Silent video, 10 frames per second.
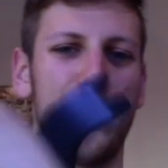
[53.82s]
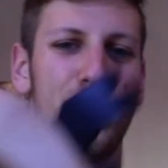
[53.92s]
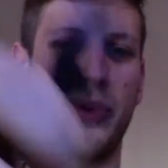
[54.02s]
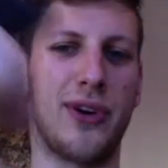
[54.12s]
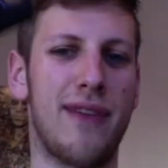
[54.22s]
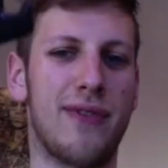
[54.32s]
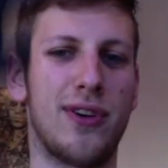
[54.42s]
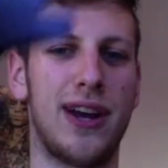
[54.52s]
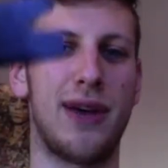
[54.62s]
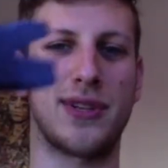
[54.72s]
opener
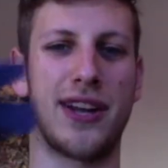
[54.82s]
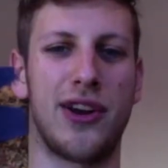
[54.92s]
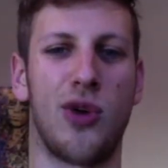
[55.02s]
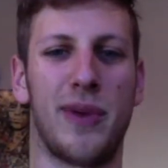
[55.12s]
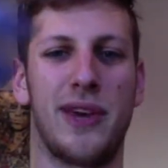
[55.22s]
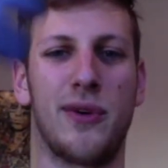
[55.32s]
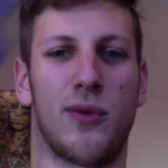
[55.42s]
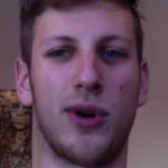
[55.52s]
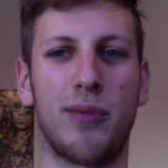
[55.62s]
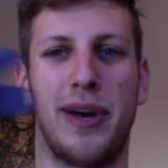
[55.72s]
ever. I was kind of hoping it would
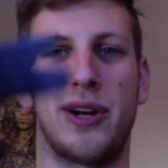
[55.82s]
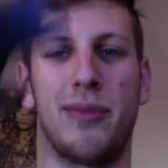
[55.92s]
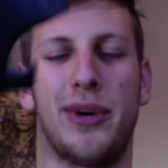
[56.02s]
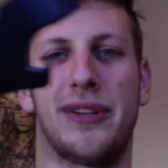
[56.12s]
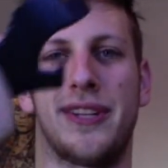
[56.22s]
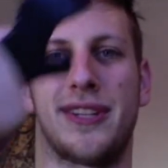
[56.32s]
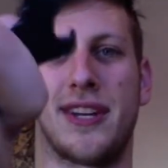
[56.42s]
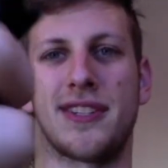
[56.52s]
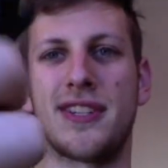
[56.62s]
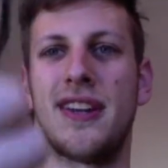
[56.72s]
work better, but it
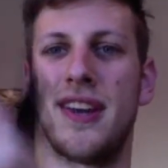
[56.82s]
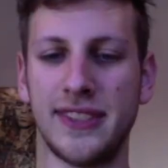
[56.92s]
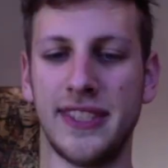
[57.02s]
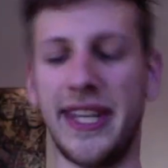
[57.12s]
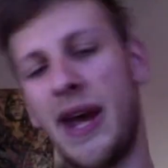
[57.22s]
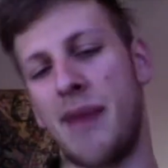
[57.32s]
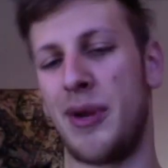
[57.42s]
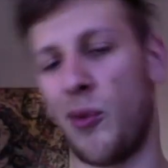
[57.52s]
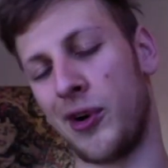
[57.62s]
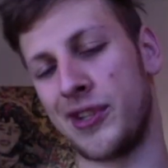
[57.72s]
doesn't. I mean,
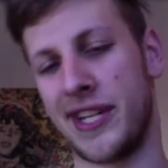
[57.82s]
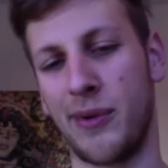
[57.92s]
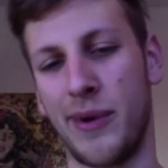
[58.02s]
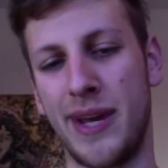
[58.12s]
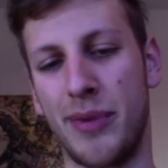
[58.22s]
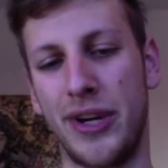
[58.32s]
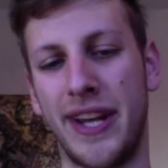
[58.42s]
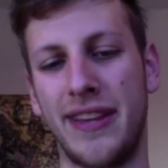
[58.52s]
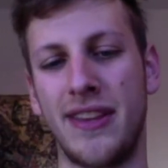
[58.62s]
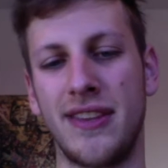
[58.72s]
it works anyway.
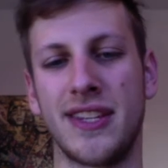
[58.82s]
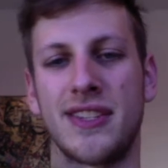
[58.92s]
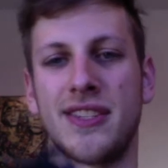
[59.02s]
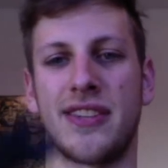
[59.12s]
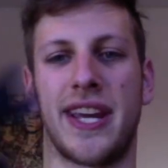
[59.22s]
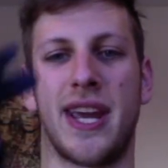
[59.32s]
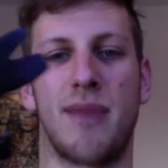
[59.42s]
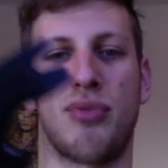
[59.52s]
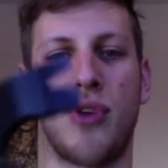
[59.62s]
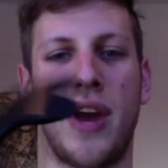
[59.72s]
And then this is like a
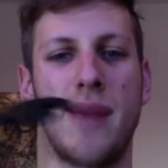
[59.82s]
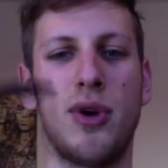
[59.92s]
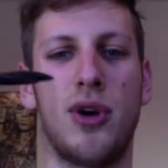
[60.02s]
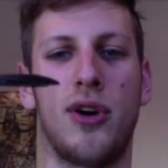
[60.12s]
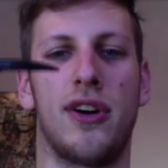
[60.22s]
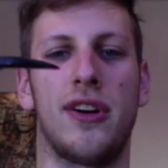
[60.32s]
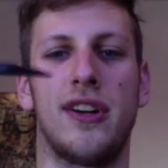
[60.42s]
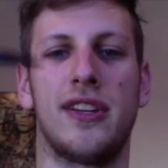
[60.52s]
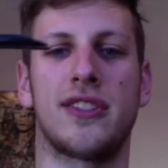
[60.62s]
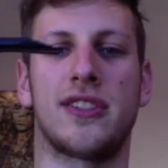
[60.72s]
pry bar
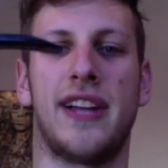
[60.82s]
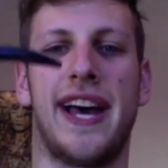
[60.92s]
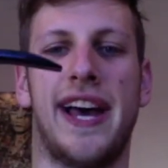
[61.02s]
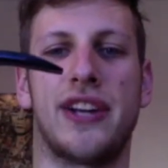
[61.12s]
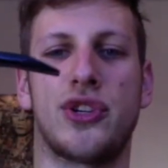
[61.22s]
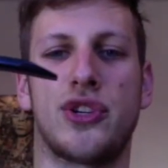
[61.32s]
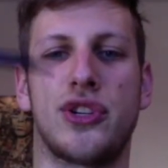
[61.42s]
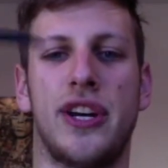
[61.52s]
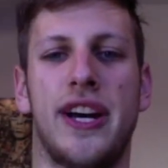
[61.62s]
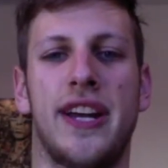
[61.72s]

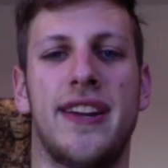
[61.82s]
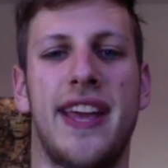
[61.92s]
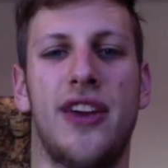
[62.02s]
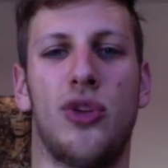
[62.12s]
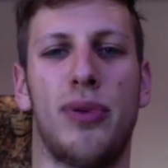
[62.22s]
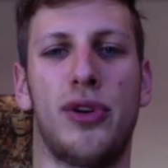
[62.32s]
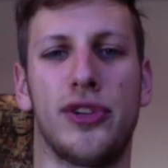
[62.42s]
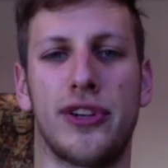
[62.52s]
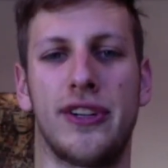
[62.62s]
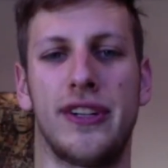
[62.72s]
slash nail
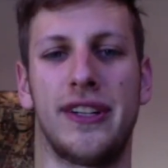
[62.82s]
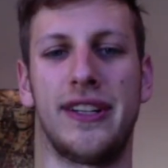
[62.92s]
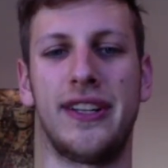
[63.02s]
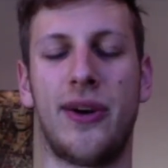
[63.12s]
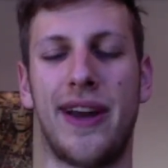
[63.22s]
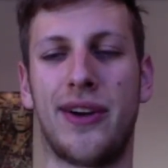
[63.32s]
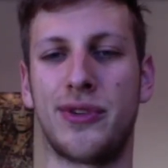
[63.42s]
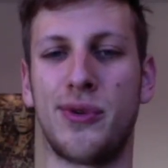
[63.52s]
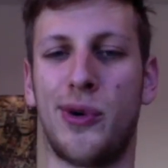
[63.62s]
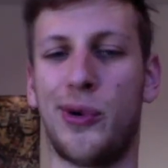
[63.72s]
puller. You know, I don't do a whole